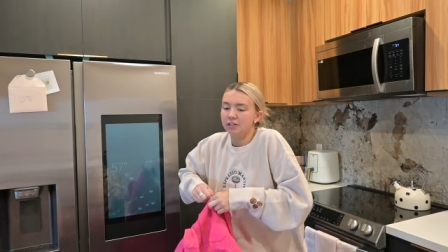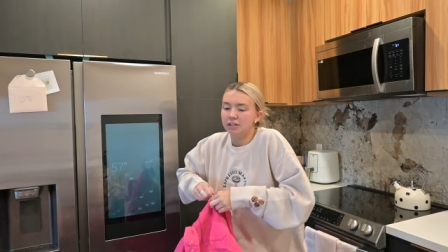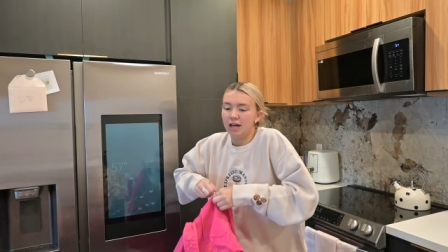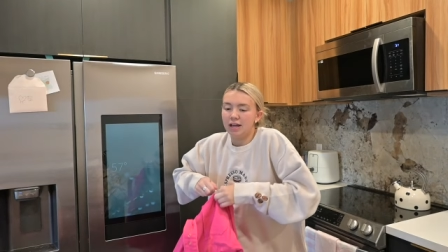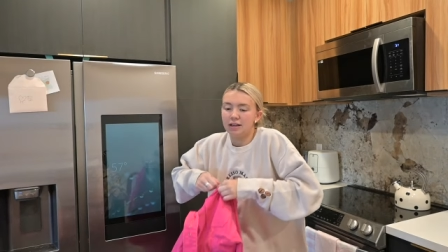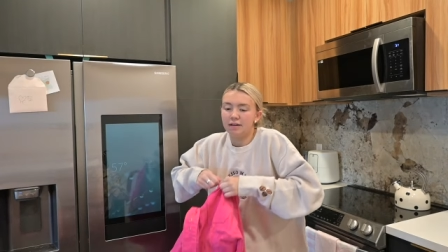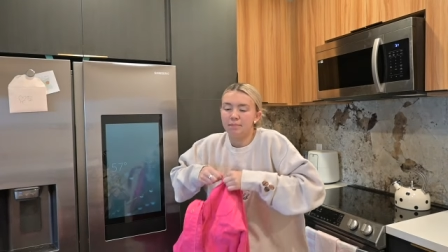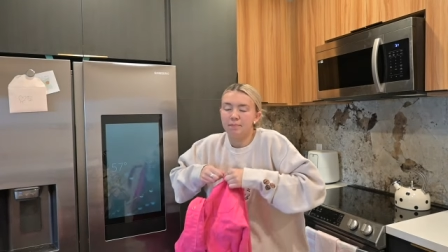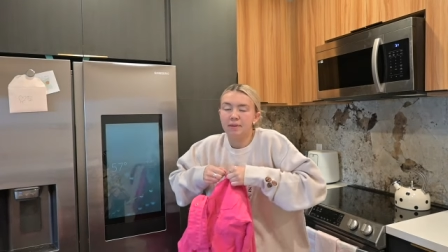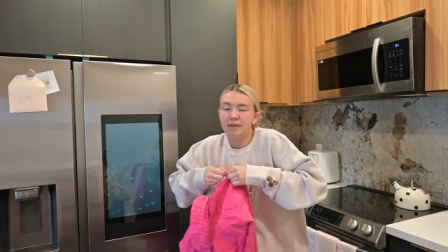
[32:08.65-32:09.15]

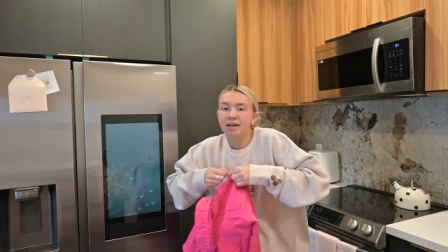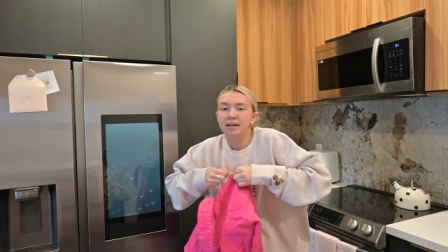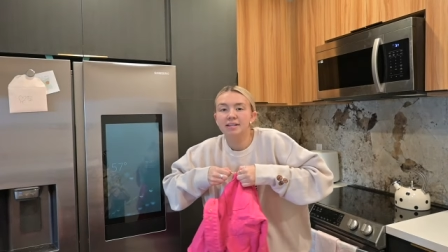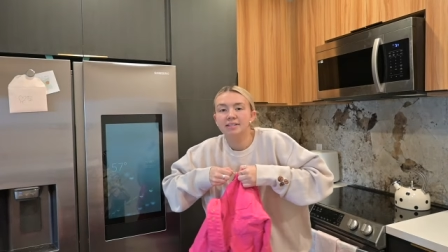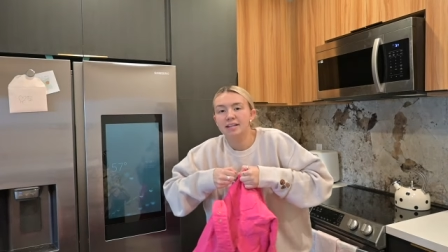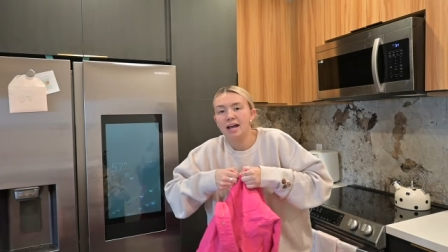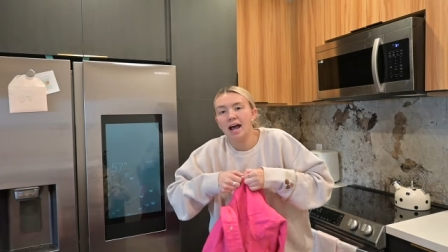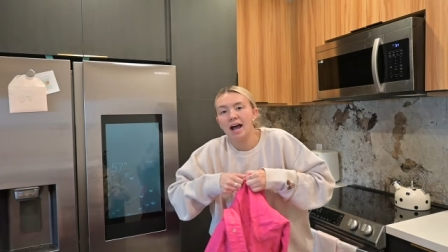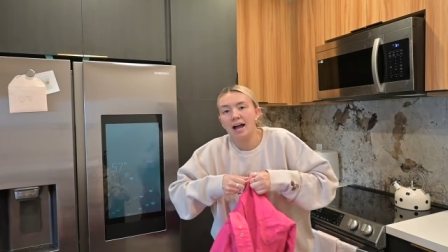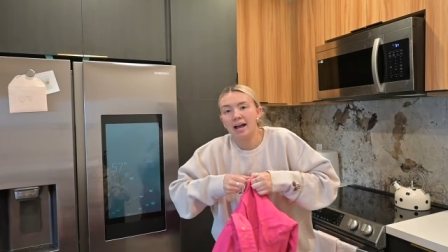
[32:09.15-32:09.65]
like because
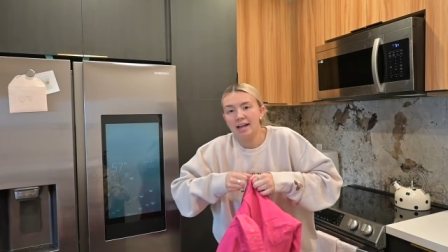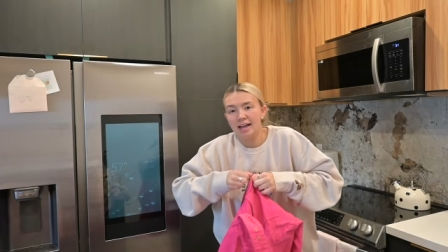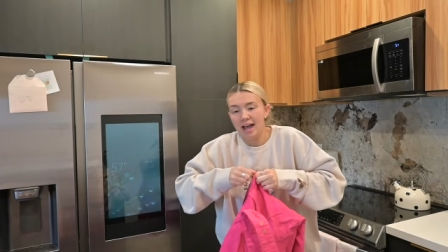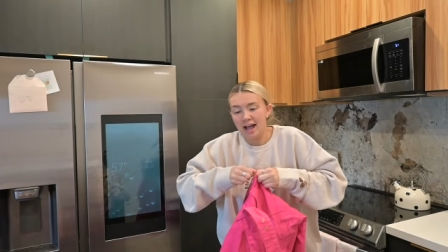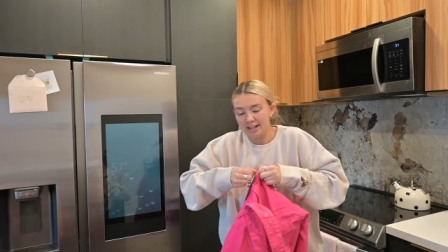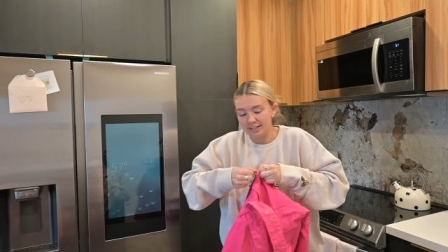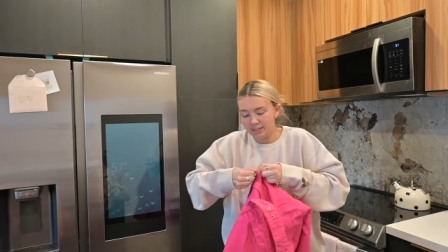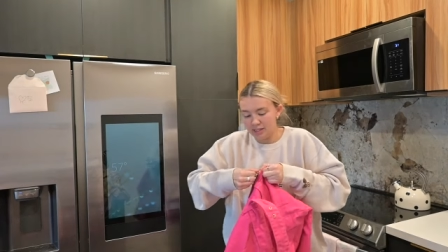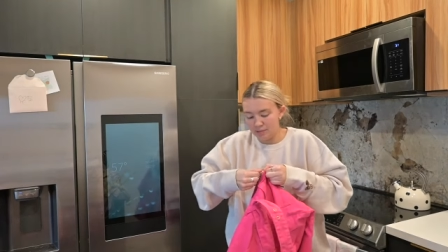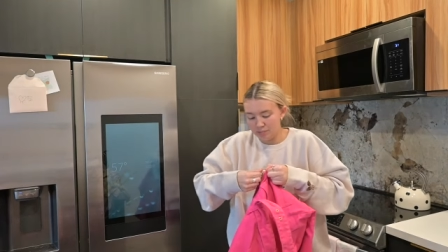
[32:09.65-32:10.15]
I
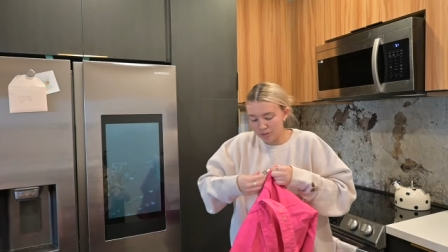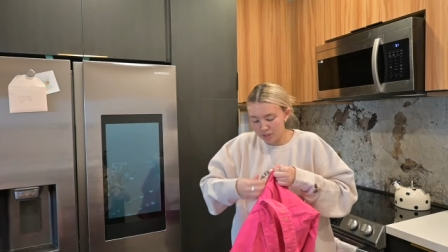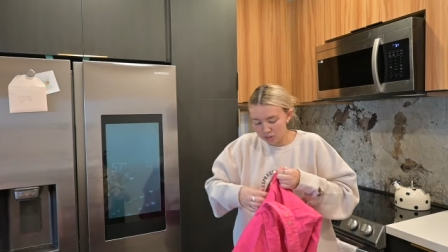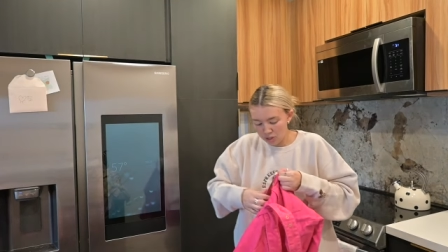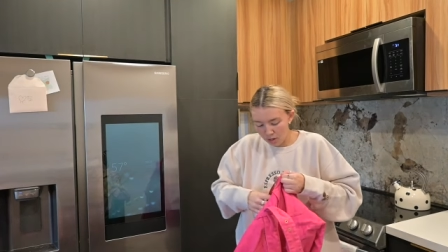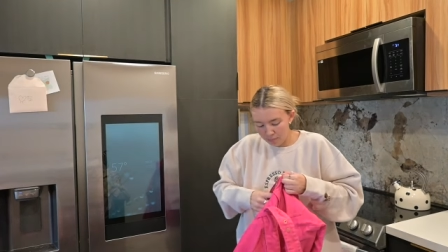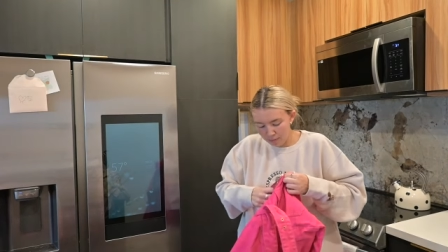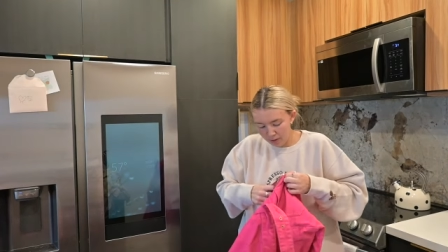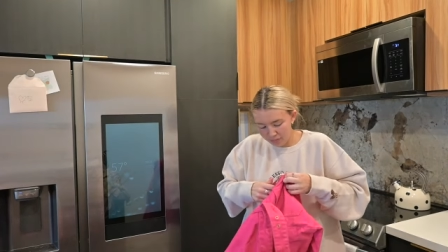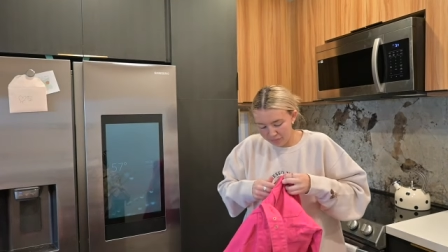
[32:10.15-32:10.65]
had to keep these
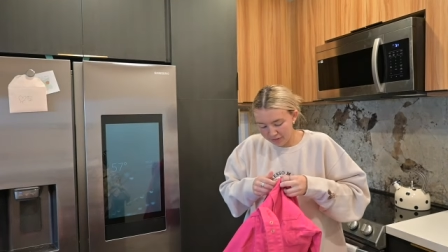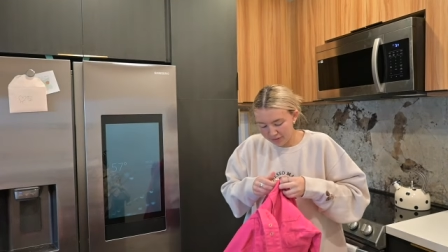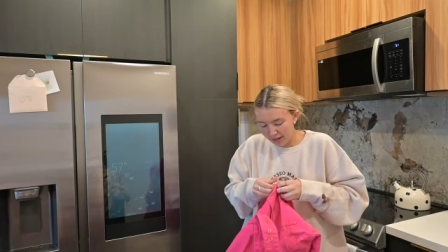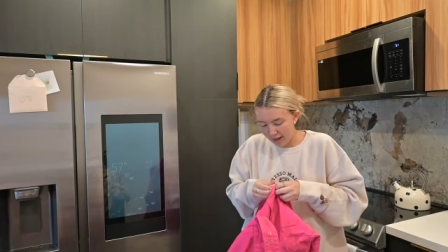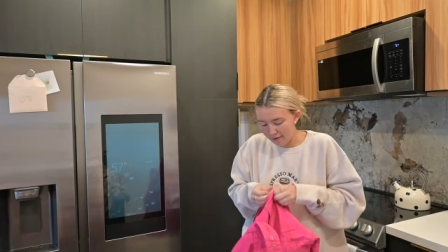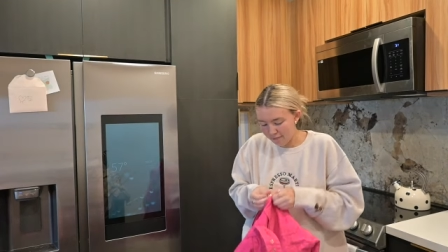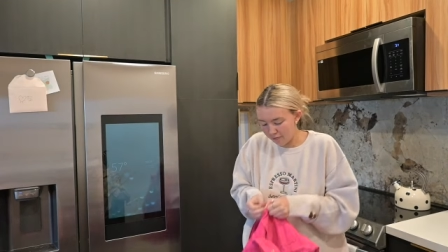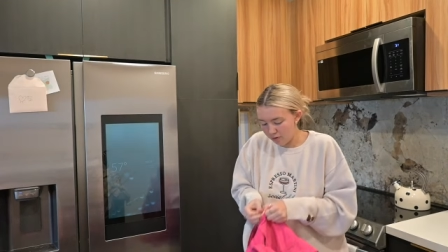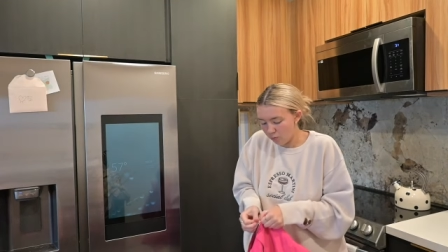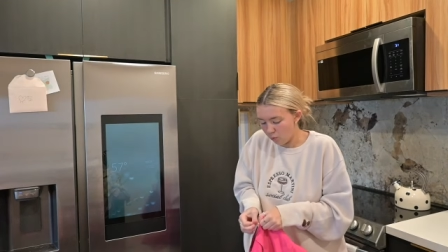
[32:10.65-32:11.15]
all month, like
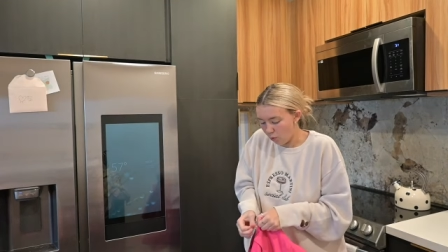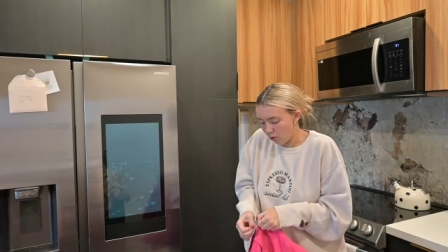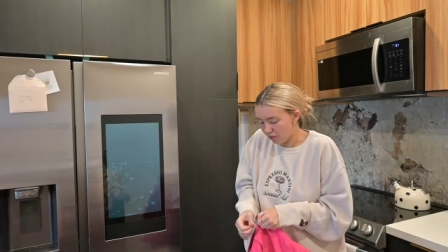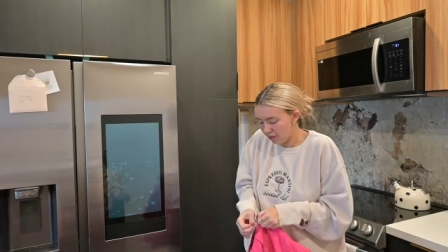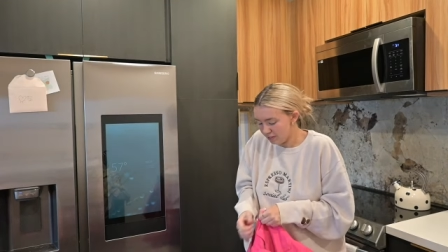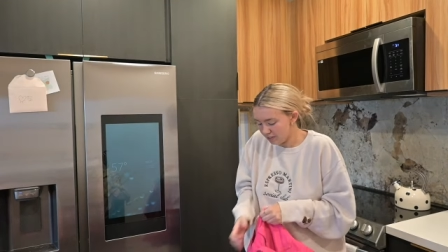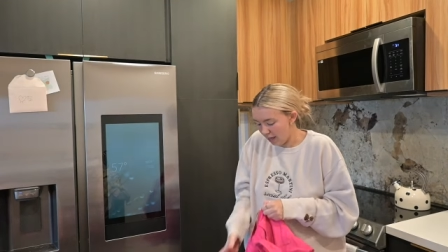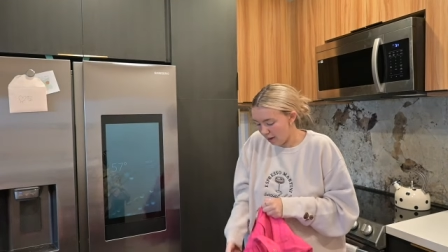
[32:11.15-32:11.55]
I rewore this.